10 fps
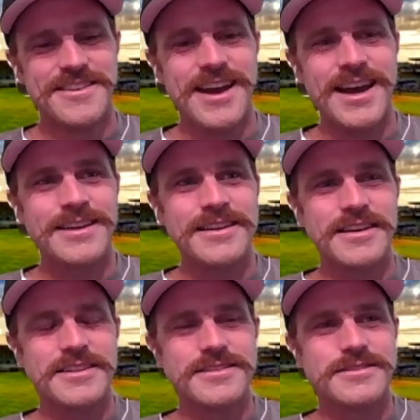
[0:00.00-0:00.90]
And
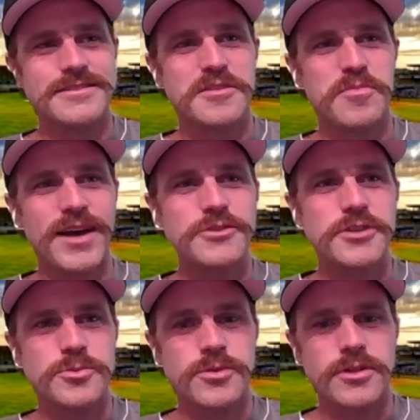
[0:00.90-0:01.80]
the
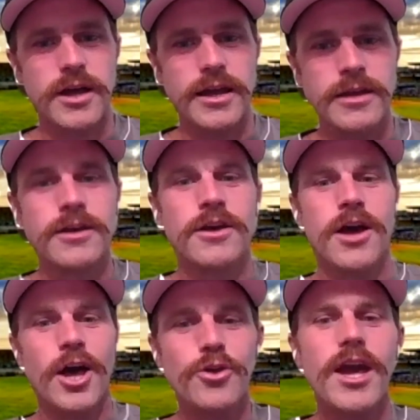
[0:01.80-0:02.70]
Padres were like,
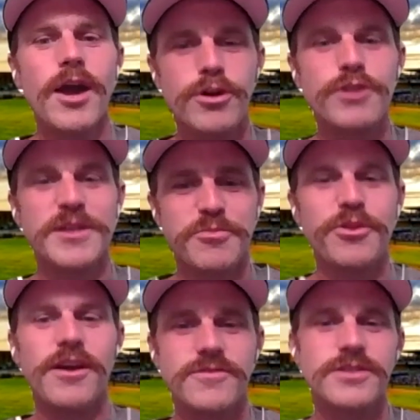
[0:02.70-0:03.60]
hell yeah, we're going to make the
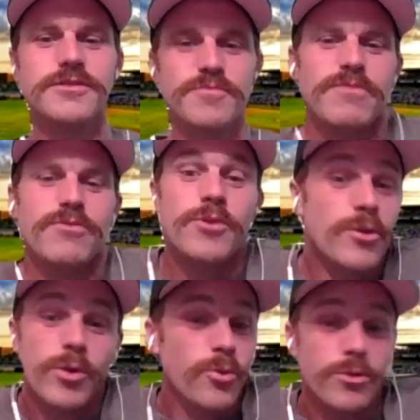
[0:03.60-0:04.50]
playoffs. Maybe we can
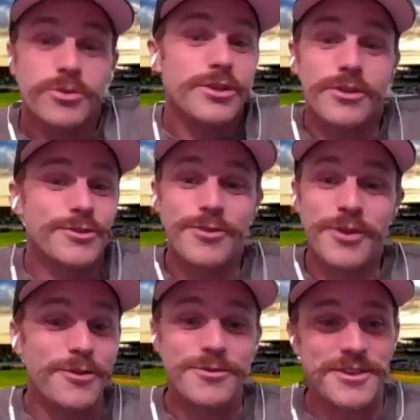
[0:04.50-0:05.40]
win the World Series. Who
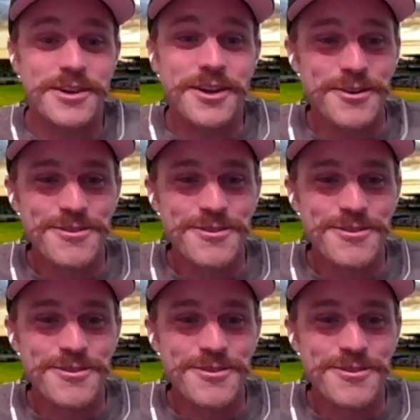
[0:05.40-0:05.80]
knows? You know?